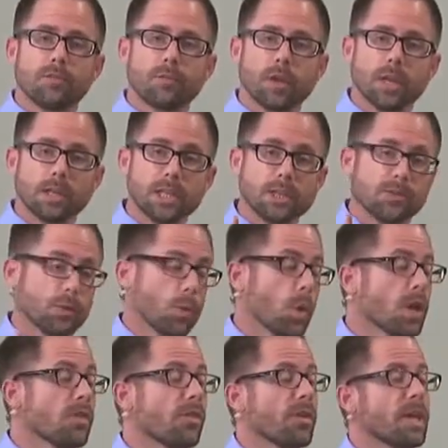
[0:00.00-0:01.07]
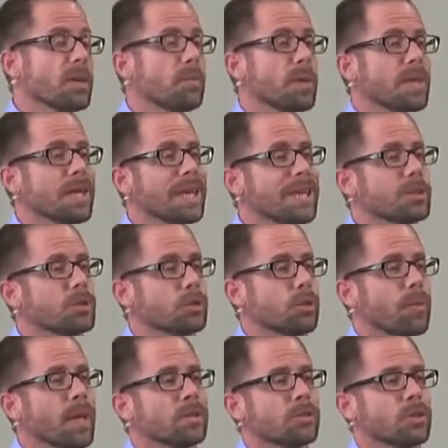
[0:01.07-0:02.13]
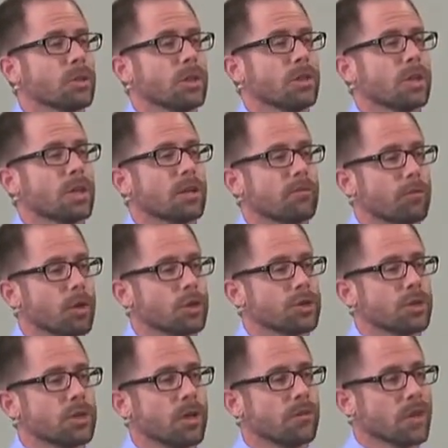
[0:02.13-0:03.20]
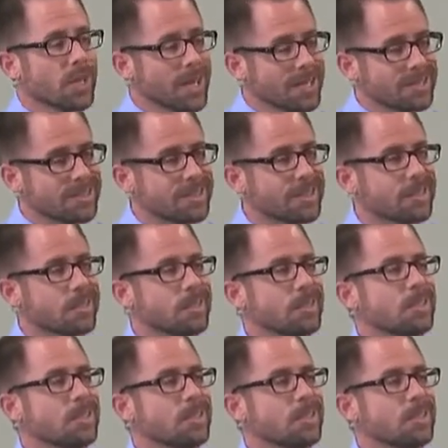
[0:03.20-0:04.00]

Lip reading: at least for one thing, being instrumental in the conversion of Augustine